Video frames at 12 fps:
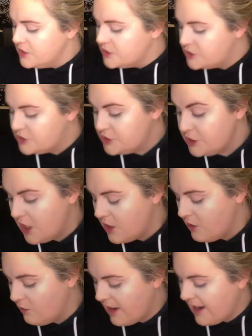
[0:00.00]

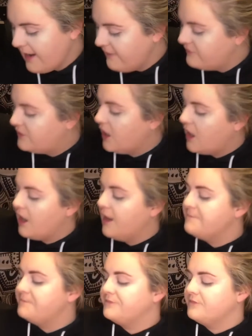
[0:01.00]
So I've
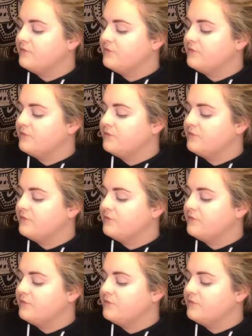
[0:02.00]
got